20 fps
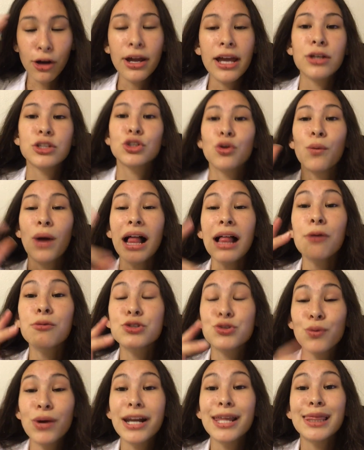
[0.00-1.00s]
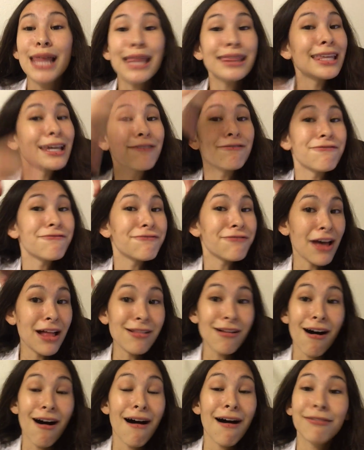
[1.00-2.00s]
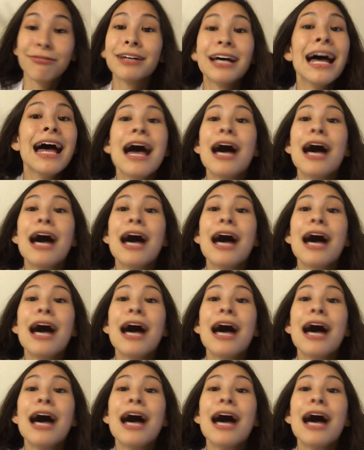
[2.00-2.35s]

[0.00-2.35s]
Okay, so while I was running, that thing fell off.